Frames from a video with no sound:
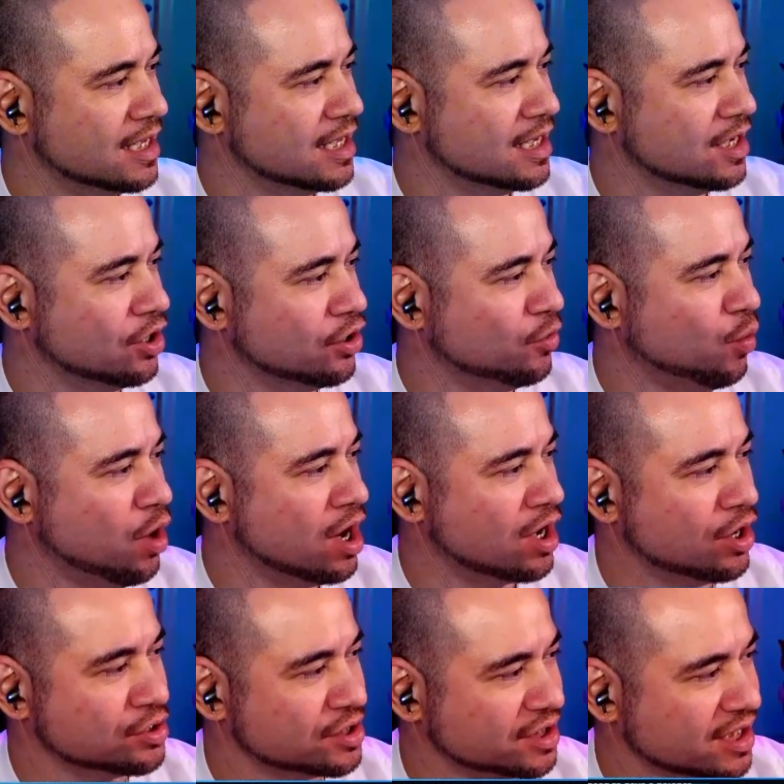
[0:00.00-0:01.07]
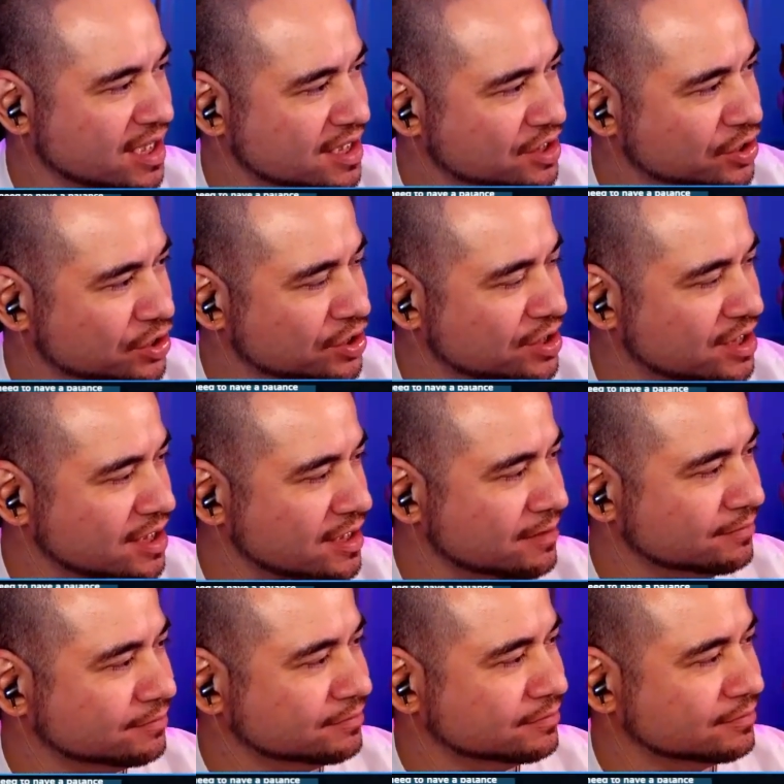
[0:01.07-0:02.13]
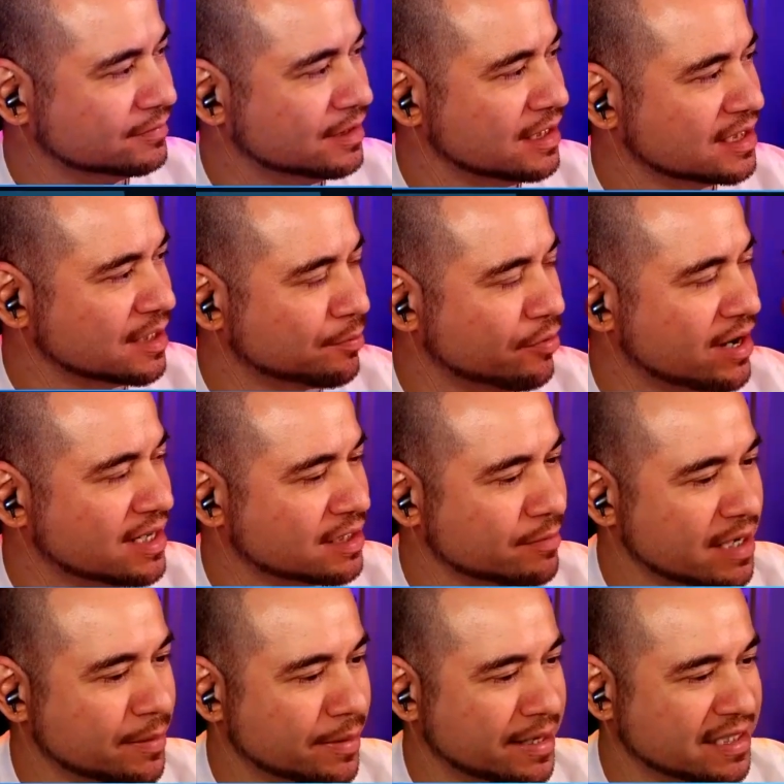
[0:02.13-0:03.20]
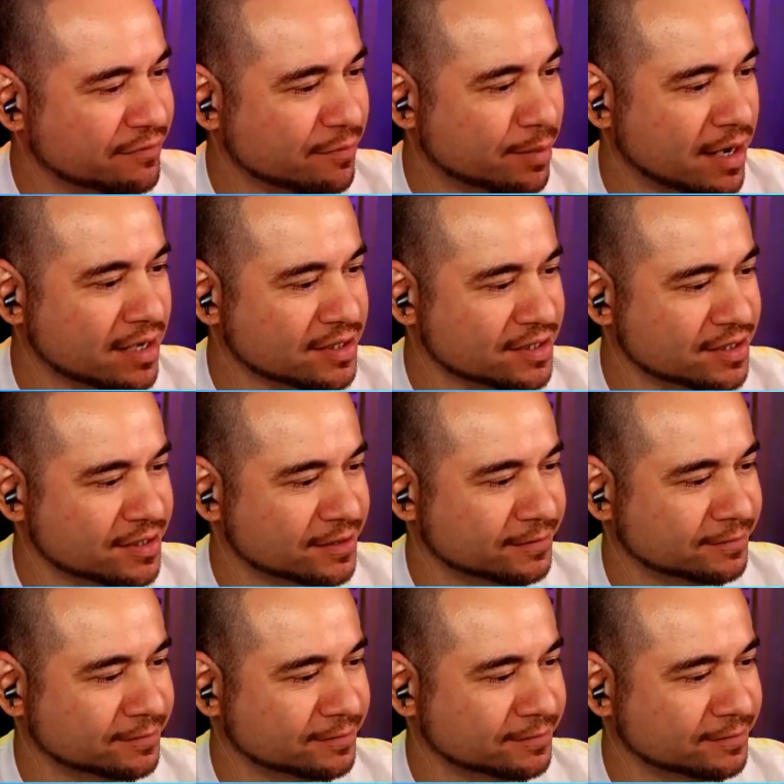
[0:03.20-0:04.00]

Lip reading: A lot of work goes into this, as you can see. Separated into many, many different parts.